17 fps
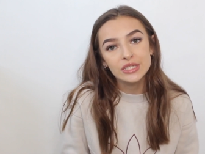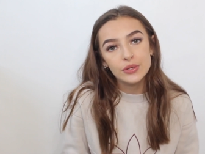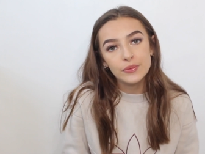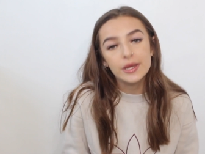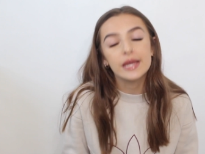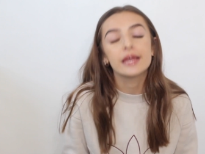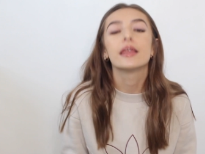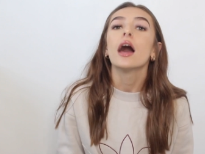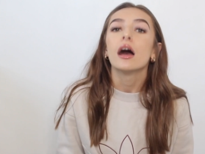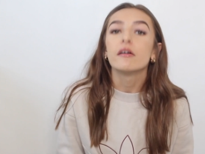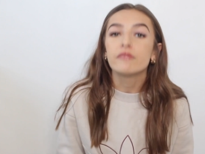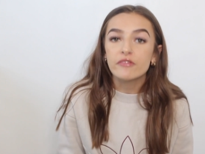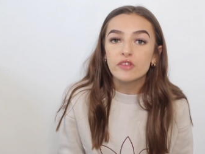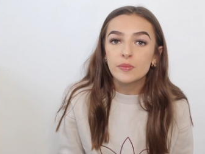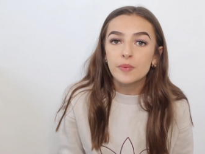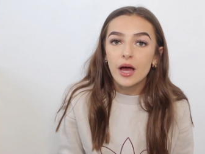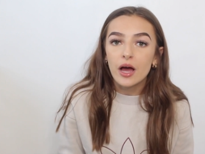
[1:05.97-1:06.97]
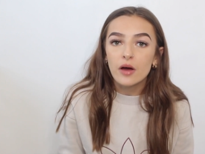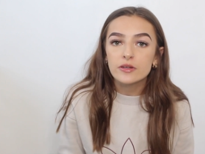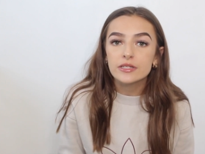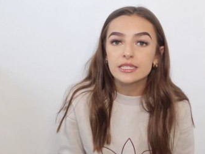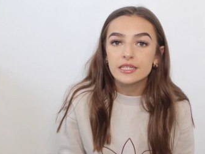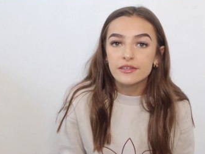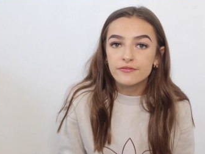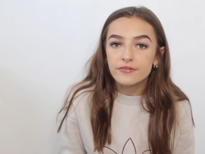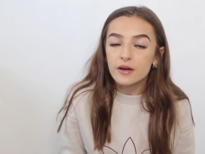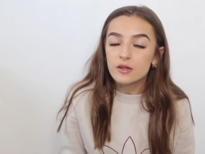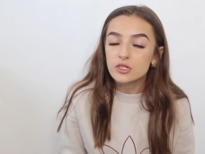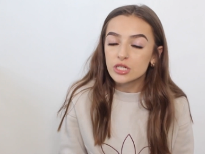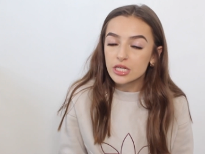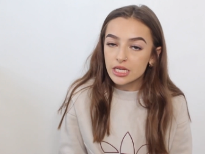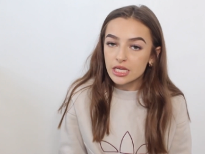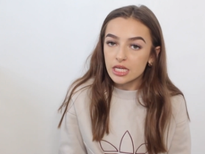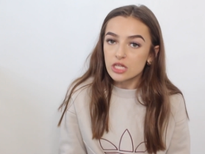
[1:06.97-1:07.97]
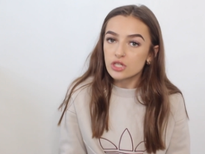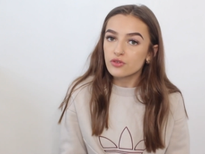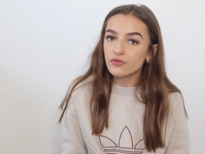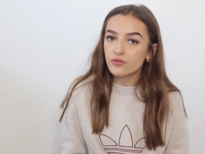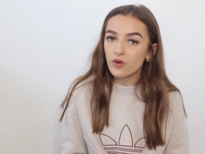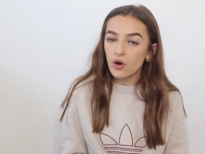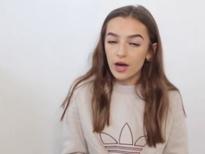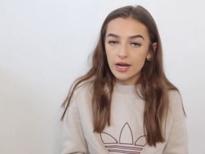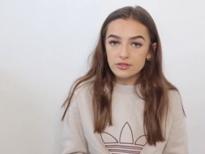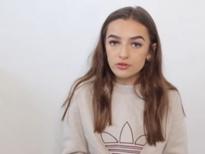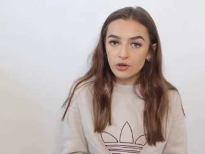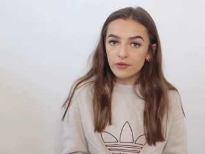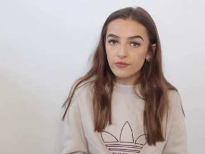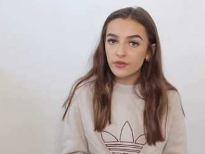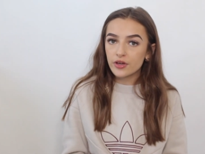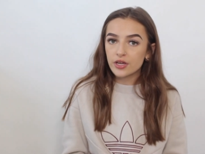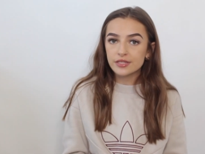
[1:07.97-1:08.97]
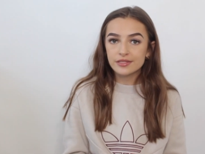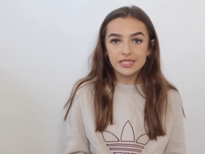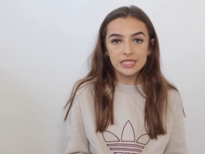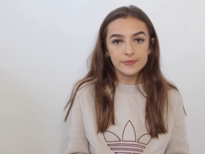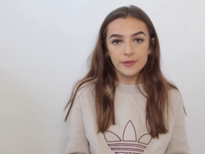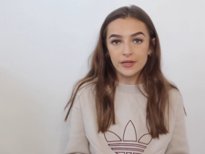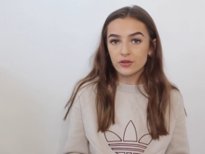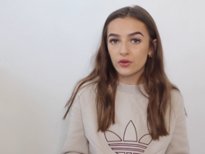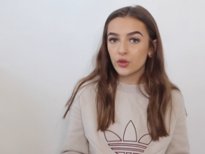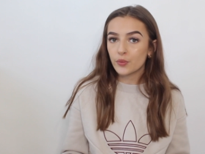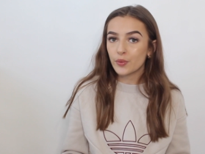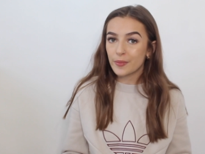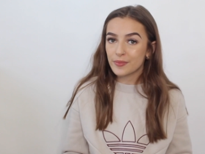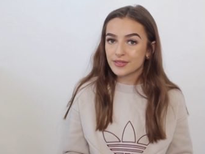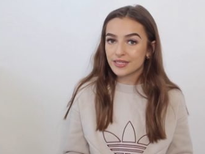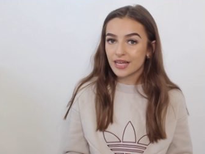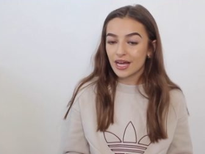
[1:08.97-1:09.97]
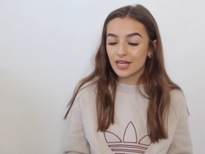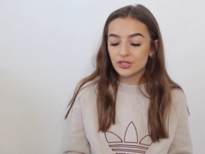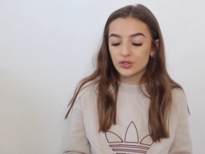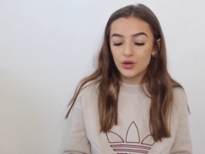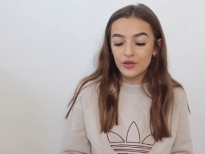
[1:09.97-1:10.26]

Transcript: to win a £50 gift voucher each for I Saw It First to spend on the website.